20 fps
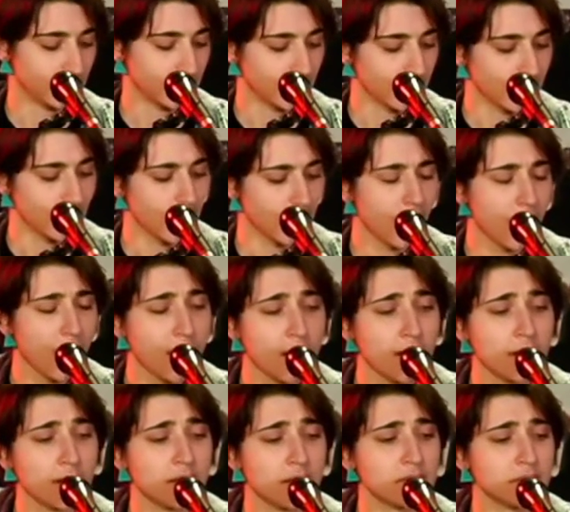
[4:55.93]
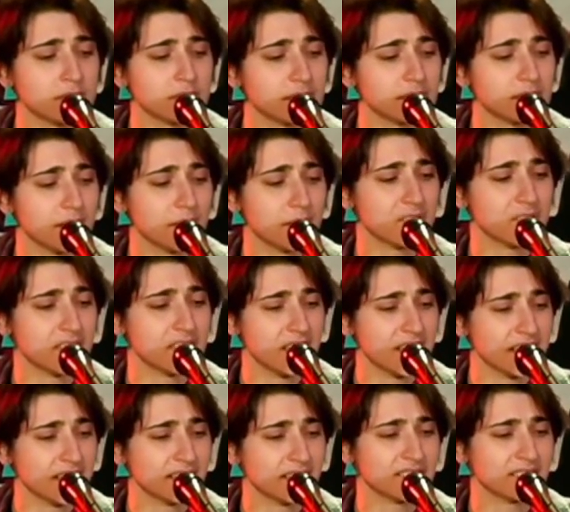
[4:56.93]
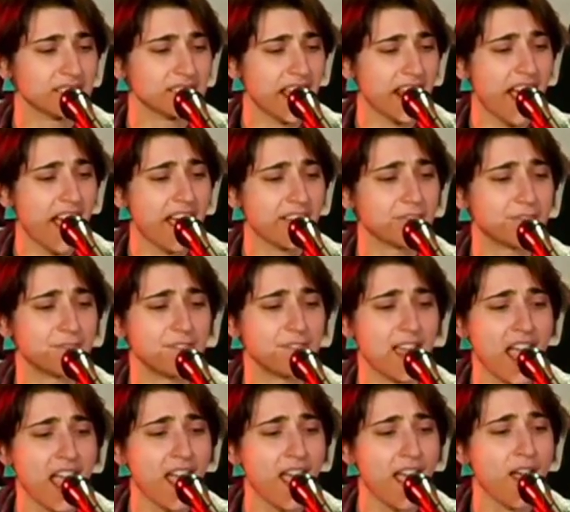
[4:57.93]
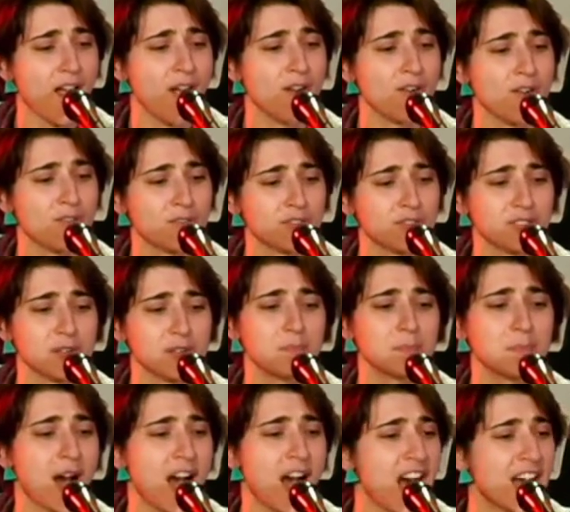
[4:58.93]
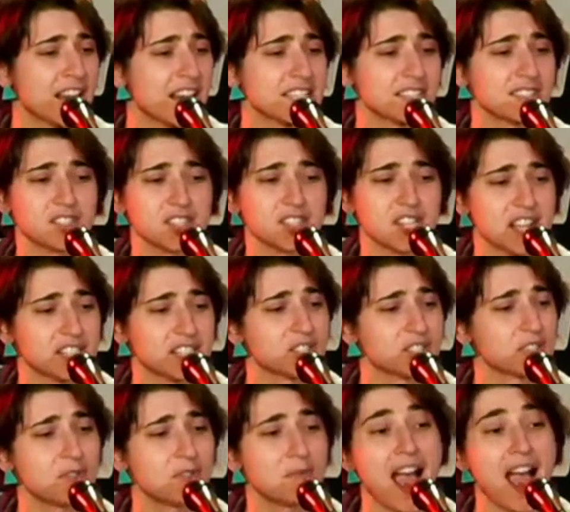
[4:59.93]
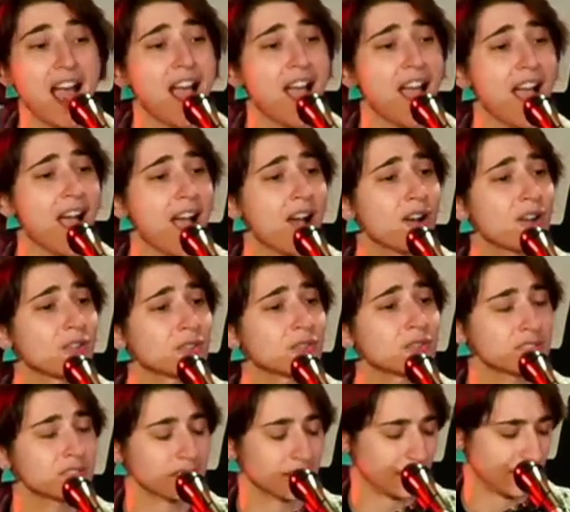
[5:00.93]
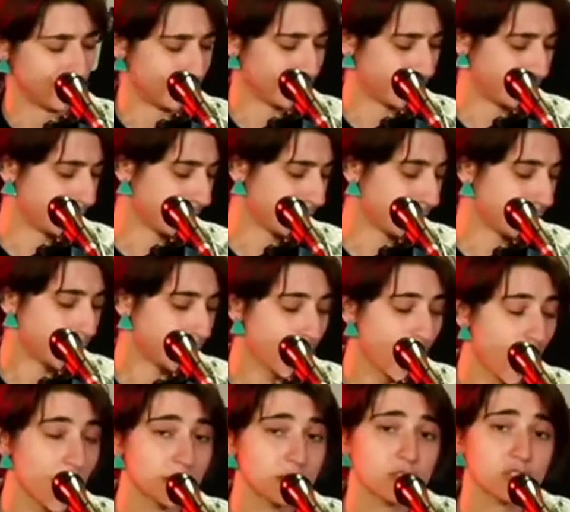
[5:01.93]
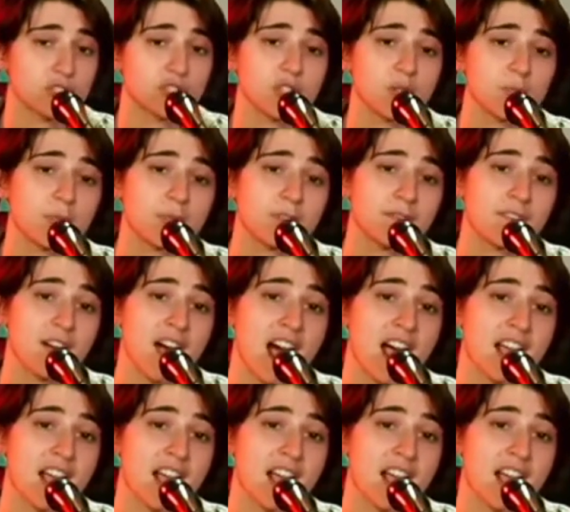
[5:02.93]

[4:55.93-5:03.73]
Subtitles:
Oh, something that I've found, the body sticks around, unsupervised,